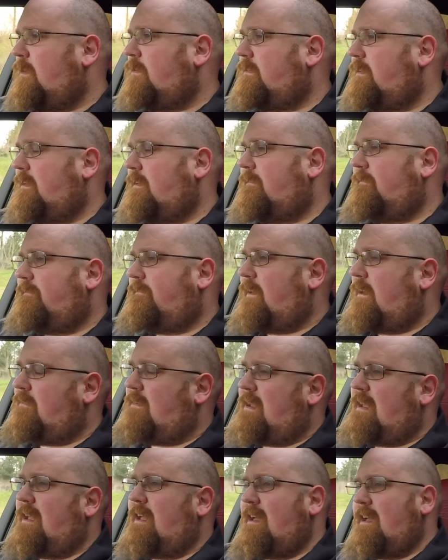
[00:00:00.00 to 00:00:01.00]
like a
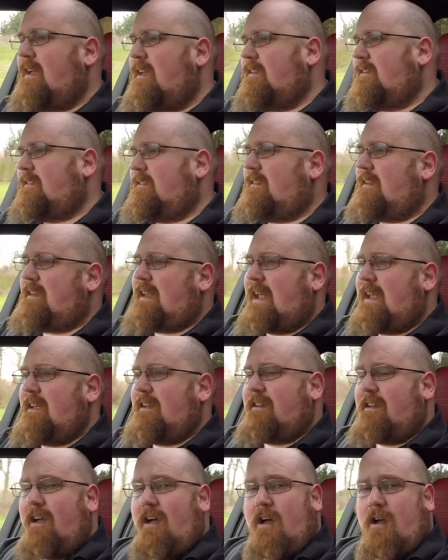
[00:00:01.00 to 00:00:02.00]
very sedate
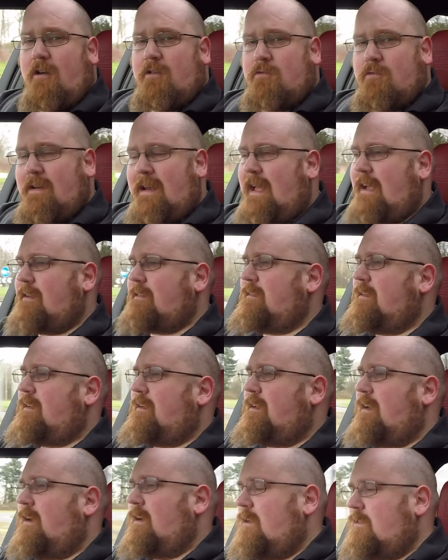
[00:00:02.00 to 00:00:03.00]
car and relaxing
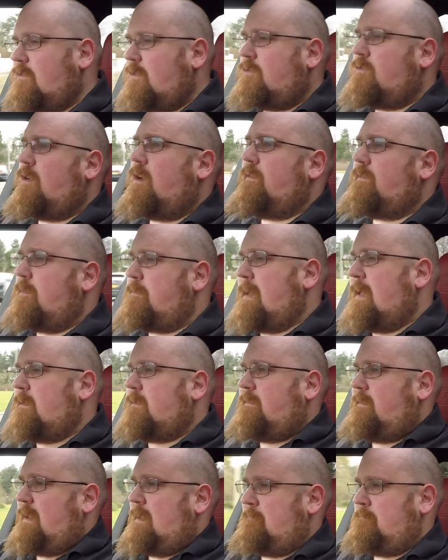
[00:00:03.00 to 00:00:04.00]
car to drive
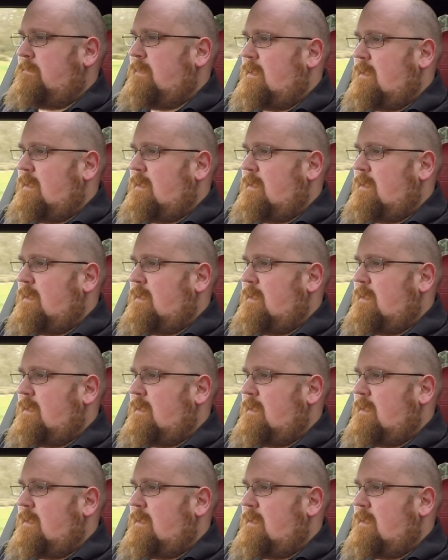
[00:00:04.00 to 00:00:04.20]
about in.